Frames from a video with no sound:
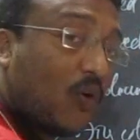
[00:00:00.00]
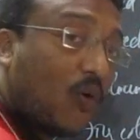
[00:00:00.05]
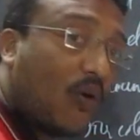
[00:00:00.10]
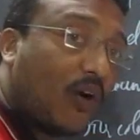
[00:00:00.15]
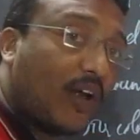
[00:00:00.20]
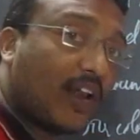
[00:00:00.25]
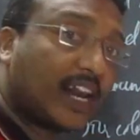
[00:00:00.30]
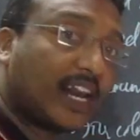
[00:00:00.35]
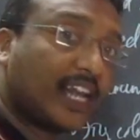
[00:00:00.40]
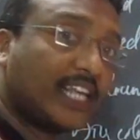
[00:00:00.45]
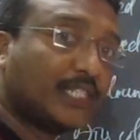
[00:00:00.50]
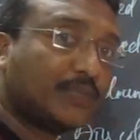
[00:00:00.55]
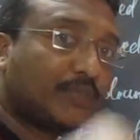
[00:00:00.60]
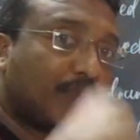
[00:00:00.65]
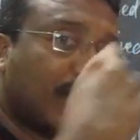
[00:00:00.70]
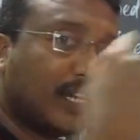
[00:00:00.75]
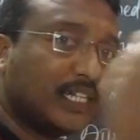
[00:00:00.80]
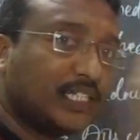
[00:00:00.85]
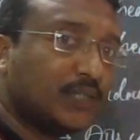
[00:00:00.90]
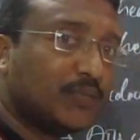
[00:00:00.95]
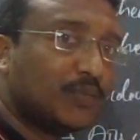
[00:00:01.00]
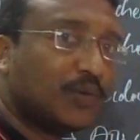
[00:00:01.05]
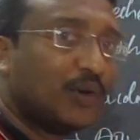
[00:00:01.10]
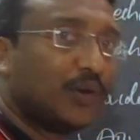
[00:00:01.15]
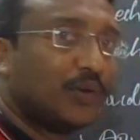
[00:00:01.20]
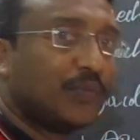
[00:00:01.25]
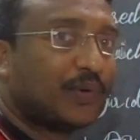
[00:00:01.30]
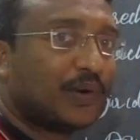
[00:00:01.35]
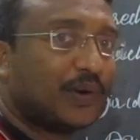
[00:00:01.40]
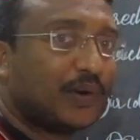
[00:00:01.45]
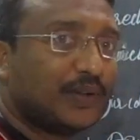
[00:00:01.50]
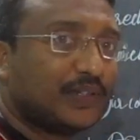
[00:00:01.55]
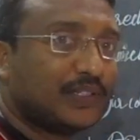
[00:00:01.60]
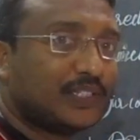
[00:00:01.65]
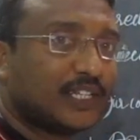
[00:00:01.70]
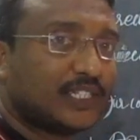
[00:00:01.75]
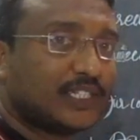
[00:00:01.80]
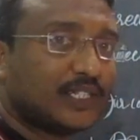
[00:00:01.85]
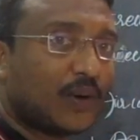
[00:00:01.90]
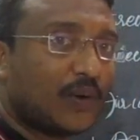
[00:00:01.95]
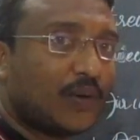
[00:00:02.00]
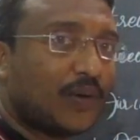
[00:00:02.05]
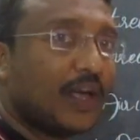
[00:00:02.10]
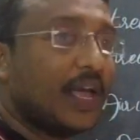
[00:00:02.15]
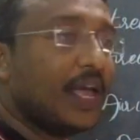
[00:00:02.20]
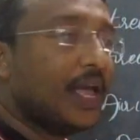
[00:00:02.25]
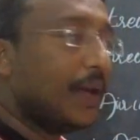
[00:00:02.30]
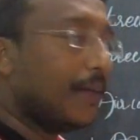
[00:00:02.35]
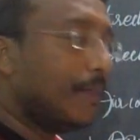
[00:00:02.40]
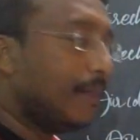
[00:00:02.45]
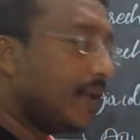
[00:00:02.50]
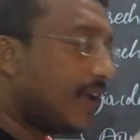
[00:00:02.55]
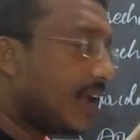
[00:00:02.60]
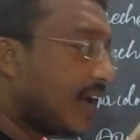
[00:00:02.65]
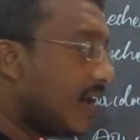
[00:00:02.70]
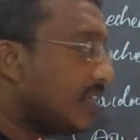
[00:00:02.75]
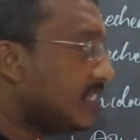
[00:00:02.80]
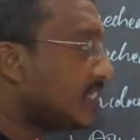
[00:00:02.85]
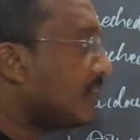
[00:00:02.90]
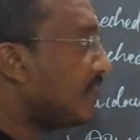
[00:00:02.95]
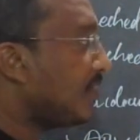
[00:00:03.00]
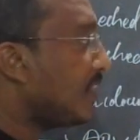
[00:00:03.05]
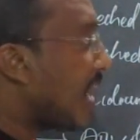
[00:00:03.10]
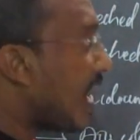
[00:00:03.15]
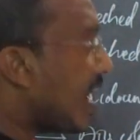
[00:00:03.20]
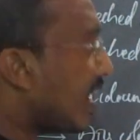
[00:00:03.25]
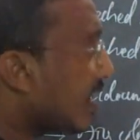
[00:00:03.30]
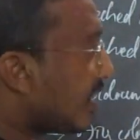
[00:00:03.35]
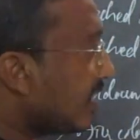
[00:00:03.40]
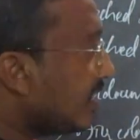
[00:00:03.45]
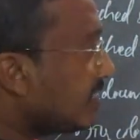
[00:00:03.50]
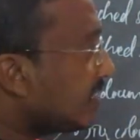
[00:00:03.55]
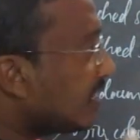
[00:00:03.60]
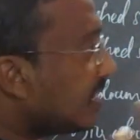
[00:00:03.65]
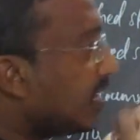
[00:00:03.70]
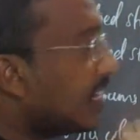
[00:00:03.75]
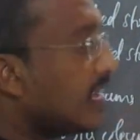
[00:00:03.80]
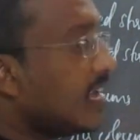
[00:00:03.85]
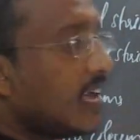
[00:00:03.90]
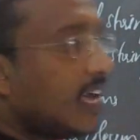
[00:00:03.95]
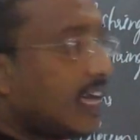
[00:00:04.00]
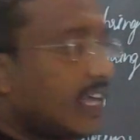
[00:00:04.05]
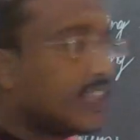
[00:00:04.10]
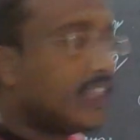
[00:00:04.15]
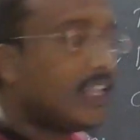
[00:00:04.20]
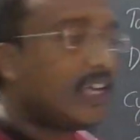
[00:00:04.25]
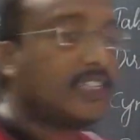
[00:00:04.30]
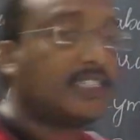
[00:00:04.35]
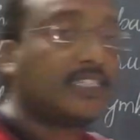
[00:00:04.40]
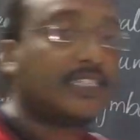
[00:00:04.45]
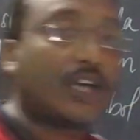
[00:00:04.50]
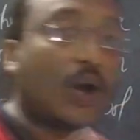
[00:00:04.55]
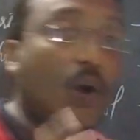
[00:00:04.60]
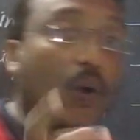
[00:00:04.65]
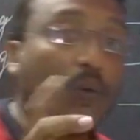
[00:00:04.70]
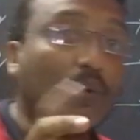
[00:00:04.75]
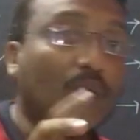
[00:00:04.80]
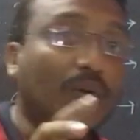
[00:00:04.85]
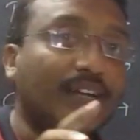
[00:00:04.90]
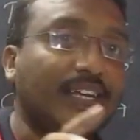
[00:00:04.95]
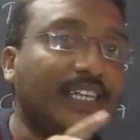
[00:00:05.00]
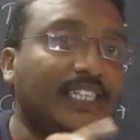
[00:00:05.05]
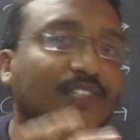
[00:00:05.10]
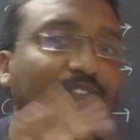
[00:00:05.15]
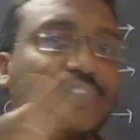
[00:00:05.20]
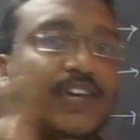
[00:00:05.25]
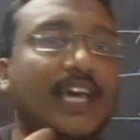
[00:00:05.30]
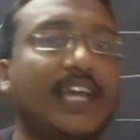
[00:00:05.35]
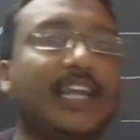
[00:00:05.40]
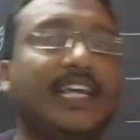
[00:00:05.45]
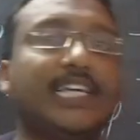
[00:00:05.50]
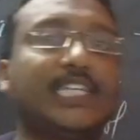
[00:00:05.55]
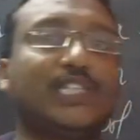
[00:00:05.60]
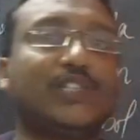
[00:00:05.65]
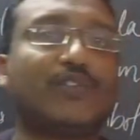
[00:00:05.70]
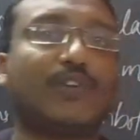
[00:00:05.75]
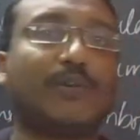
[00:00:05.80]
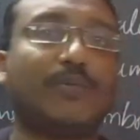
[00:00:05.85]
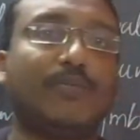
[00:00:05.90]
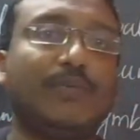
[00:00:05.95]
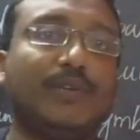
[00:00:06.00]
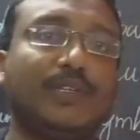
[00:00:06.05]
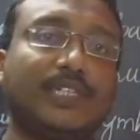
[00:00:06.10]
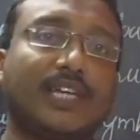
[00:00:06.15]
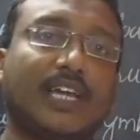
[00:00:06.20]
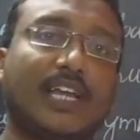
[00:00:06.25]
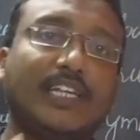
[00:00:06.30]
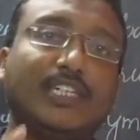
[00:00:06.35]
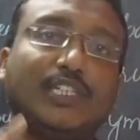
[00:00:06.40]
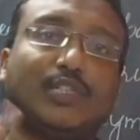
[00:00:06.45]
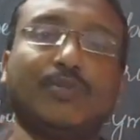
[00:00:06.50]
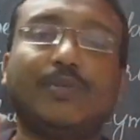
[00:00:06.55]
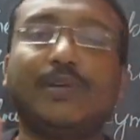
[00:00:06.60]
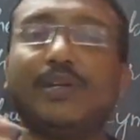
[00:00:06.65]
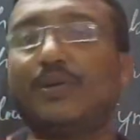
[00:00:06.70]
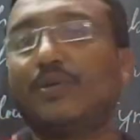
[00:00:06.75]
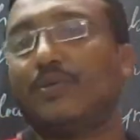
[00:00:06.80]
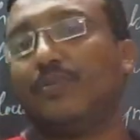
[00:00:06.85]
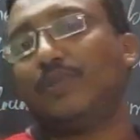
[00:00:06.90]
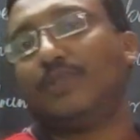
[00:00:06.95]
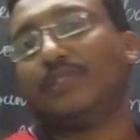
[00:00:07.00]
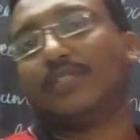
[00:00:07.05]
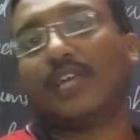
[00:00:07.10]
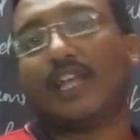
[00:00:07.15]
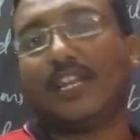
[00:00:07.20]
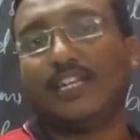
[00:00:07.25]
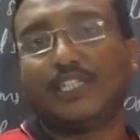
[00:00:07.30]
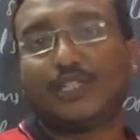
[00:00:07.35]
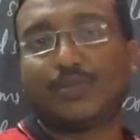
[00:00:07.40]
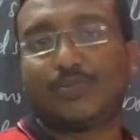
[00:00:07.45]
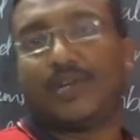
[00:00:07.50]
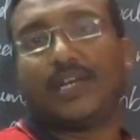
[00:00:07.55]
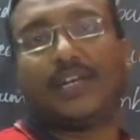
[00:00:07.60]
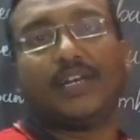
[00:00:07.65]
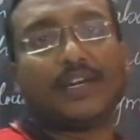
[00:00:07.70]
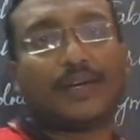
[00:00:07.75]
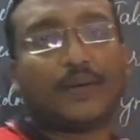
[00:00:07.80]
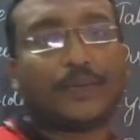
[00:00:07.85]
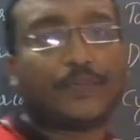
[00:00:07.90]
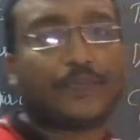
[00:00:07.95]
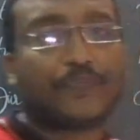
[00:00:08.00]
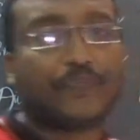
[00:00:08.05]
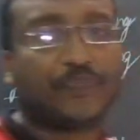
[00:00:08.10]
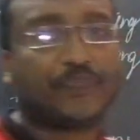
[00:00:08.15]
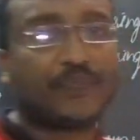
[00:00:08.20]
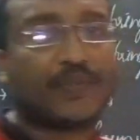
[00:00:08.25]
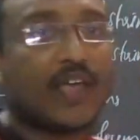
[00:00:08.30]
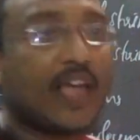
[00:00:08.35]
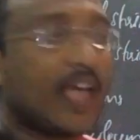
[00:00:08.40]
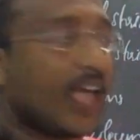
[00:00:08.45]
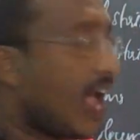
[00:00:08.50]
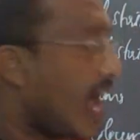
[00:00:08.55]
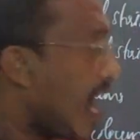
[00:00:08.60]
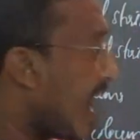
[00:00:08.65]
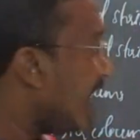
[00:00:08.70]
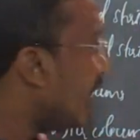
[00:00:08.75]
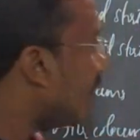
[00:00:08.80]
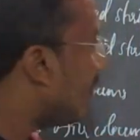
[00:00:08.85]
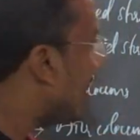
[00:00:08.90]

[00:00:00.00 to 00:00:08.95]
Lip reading: are responsible to produce the sound. Because of that reason, the sound is various from musical instrument to musical instrument. And